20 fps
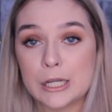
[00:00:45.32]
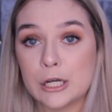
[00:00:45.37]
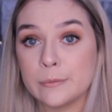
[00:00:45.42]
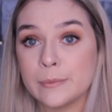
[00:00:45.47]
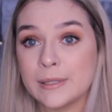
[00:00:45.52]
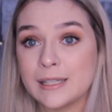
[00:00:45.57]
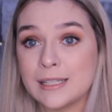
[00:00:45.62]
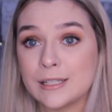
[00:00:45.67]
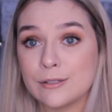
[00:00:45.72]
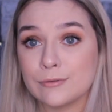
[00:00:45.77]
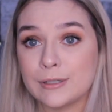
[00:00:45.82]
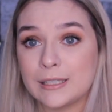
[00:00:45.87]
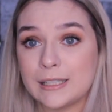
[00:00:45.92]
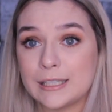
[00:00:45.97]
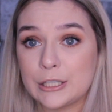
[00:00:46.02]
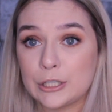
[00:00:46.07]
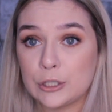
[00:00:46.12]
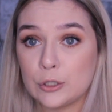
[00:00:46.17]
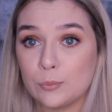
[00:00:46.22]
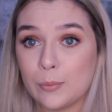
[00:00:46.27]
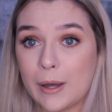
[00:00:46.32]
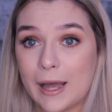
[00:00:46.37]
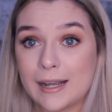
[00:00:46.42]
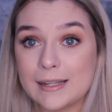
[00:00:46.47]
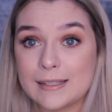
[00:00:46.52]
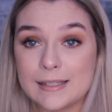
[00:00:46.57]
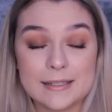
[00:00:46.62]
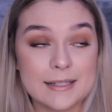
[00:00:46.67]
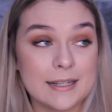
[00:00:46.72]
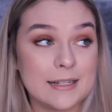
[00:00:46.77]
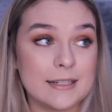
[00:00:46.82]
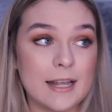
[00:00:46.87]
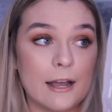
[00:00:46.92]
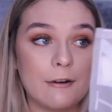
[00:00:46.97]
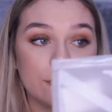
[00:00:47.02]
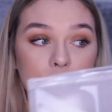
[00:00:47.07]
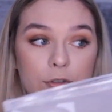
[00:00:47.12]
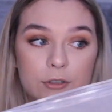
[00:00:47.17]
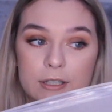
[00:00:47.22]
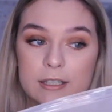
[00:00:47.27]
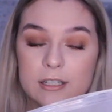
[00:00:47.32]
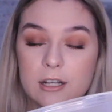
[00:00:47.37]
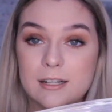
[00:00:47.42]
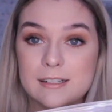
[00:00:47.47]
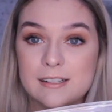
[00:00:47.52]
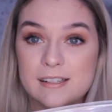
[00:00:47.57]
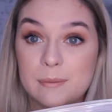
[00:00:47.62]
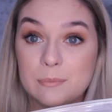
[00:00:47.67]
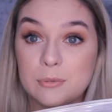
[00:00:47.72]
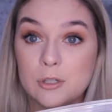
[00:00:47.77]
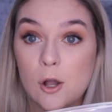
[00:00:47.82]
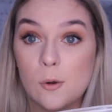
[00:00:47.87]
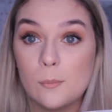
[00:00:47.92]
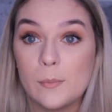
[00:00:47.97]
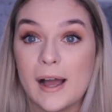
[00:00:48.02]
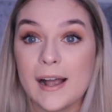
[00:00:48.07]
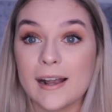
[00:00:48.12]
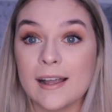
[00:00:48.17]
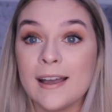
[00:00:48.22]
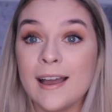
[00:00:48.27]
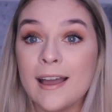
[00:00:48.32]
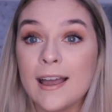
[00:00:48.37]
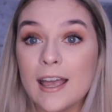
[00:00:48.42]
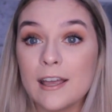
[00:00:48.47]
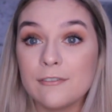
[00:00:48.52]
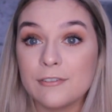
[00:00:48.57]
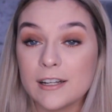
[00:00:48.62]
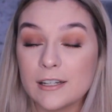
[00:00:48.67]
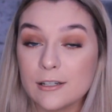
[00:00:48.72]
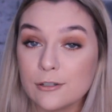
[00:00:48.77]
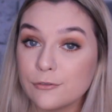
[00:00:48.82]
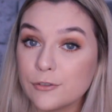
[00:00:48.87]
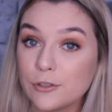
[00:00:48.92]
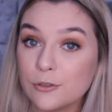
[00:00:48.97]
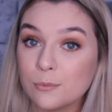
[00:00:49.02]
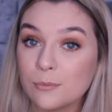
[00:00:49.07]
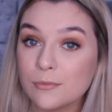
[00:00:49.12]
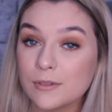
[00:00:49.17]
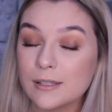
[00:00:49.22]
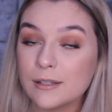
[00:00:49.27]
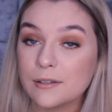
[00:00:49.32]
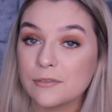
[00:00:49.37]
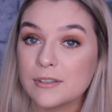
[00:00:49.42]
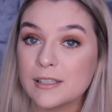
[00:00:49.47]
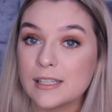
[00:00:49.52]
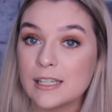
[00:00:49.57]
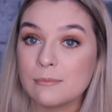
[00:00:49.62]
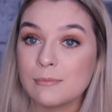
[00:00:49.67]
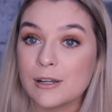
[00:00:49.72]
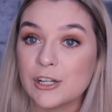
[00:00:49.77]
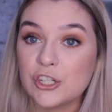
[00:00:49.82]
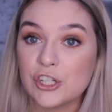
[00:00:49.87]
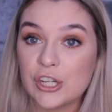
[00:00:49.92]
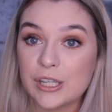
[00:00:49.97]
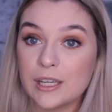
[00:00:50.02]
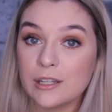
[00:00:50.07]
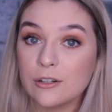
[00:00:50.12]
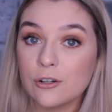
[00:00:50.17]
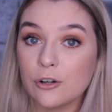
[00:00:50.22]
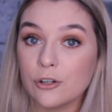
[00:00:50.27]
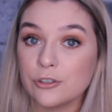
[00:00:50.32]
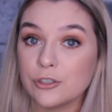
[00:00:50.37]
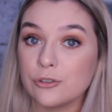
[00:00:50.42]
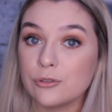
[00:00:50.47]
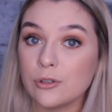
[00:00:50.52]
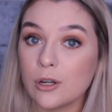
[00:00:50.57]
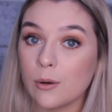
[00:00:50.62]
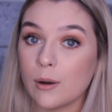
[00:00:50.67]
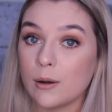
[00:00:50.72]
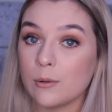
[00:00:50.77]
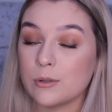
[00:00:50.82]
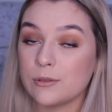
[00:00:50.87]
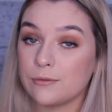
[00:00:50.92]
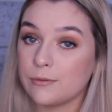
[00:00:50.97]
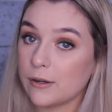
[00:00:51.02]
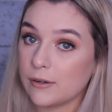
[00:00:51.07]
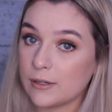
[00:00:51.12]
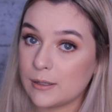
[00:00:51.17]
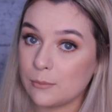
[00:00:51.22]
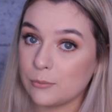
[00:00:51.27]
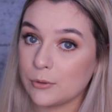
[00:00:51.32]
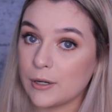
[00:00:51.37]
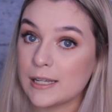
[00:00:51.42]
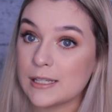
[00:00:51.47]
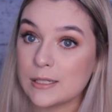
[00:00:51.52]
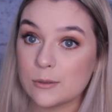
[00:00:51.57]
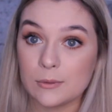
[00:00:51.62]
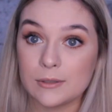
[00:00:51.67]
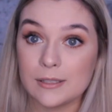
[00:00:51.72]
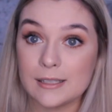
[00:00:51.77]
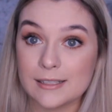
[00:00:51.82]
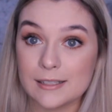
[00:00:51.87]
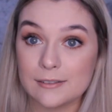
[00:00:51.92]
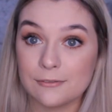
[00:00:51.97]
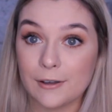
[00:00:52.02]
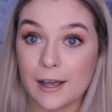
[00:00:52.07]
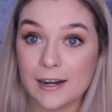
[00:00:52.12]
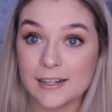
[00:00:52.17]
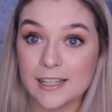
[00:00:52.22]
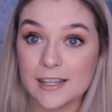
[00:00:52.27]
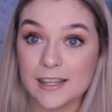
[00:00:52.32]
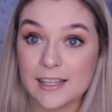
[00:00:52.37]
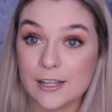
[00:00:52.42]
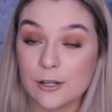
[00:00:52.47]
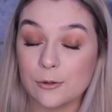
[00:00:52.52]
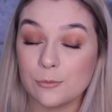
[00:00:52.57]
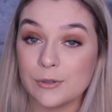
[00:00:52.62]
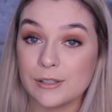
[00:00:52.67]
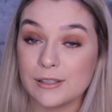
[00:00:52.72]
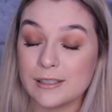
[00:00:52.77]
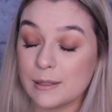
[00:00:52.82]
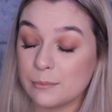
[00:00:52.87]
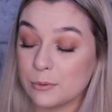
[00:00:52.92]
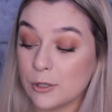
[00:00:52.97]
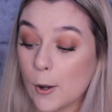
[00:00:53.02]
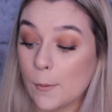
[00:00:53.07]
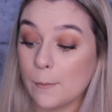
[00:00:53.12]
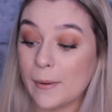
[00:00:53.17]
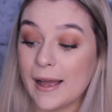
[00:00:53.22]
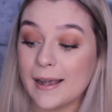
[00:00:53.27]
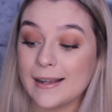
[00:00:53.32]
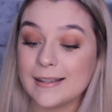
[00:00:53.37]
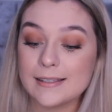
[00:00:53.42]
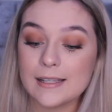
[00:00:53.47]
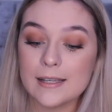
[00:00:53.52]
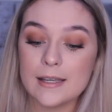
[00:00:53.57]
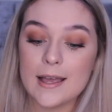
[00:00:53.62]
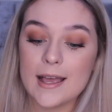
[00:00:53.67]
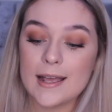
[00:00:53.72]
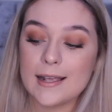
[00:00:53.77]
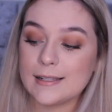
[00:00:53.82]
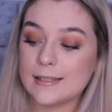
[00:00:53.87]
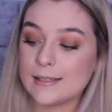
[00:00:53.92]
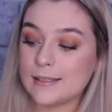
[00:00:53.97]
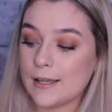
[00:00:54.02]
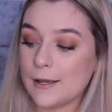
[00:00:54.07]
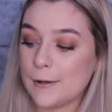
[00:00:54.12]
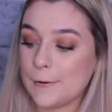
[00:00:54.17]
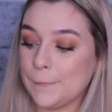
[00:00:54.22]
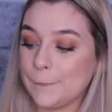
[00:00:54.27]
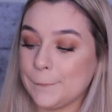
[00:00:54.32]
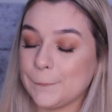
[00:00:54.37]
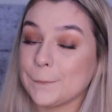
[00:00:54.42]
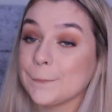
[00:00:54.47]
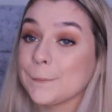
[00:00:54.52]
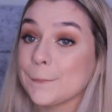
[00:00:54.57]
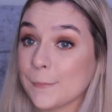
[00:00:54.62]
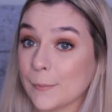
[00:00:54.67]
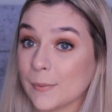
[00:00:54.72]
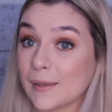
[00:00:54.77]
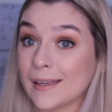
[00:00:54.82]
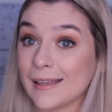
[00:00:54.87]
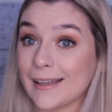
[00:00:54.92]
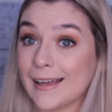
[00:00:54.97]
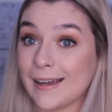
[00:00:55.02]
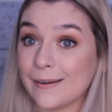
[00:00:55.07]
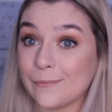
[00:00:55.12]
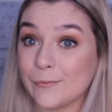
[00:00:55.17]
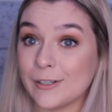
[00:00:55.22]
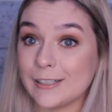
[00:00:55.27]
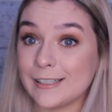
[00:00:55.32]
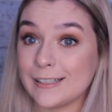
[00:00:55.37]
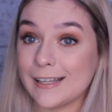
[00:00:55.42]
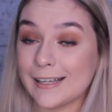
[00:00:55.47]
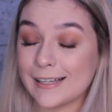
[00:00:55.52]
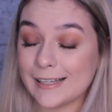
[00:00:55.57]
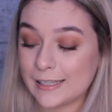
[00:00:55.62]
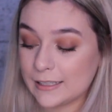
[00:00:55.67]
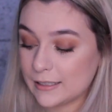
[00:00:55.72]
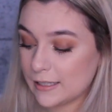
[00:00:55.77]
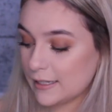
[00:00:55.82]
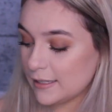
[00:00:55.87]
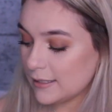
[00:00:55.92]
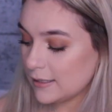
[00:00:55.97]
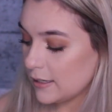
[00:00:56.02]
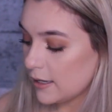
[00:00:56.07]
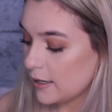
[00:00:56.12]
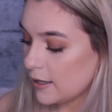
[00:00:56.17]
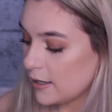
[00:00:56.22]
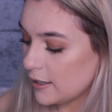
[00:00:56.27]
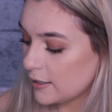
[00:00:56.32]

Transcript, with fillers: They come in these really cute bags that say Zaful, it's got a Ziploc bag. If any of you have seen my Shein haul, you know I was very impressed with this fact that they come with Ziploc bags. So I'm really liking this.